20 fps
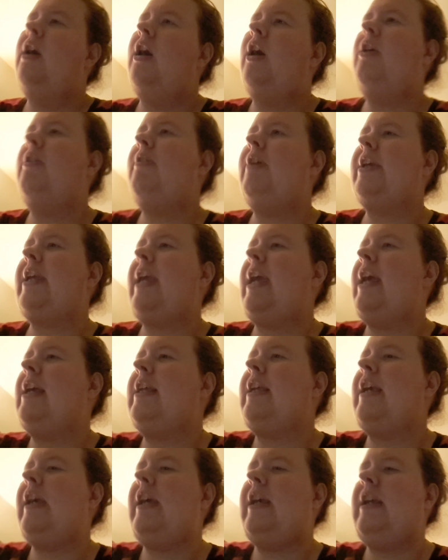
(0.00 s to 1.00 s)
oh, I
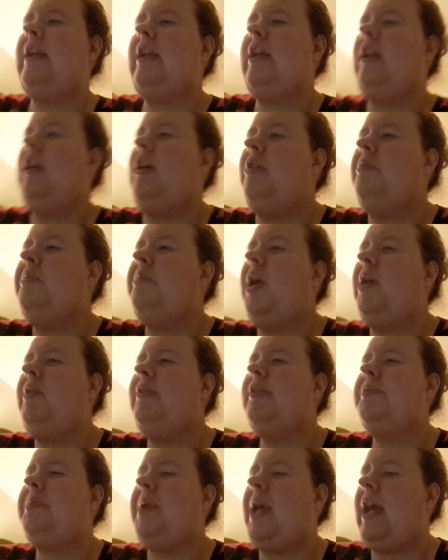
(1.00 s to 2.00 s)
can't get, you know,
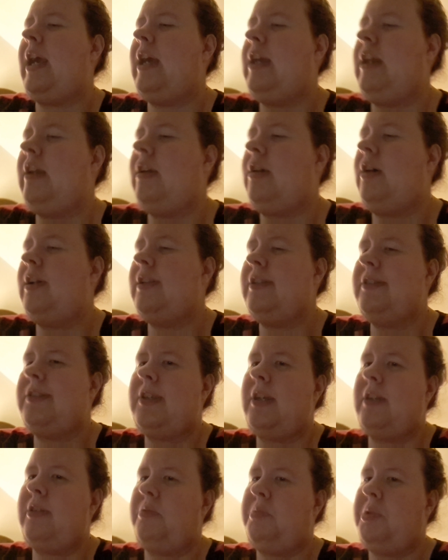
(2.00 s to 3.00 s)
movies made and all this
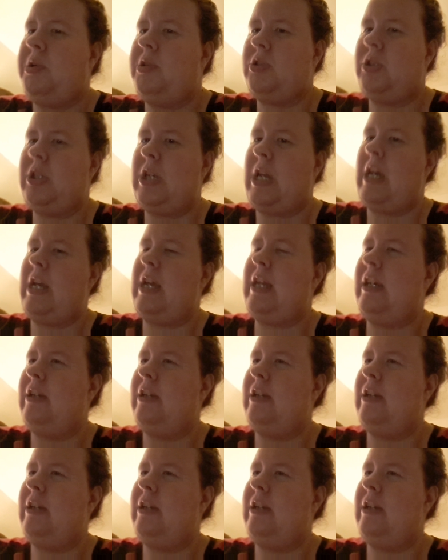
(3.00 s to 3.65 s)
other bullshit.